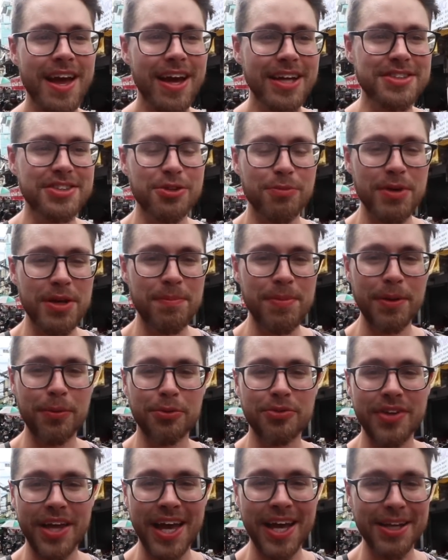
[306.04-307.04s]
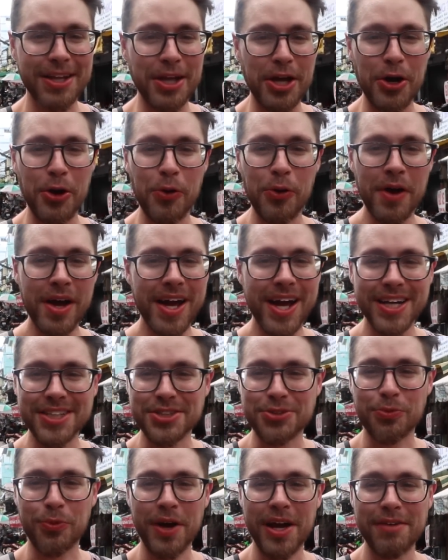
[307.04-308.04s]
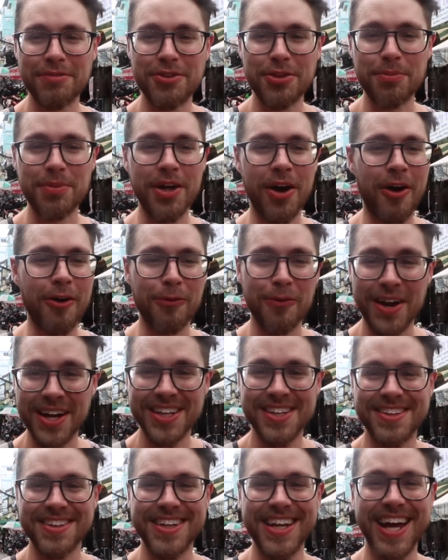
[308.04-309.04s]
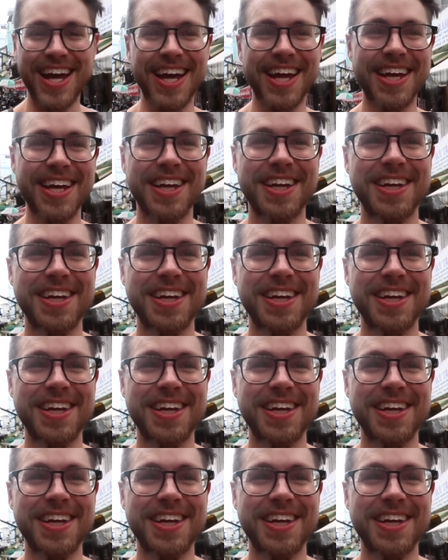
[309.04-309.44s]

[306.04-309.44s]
Had so many people say hello and just wave to me already today.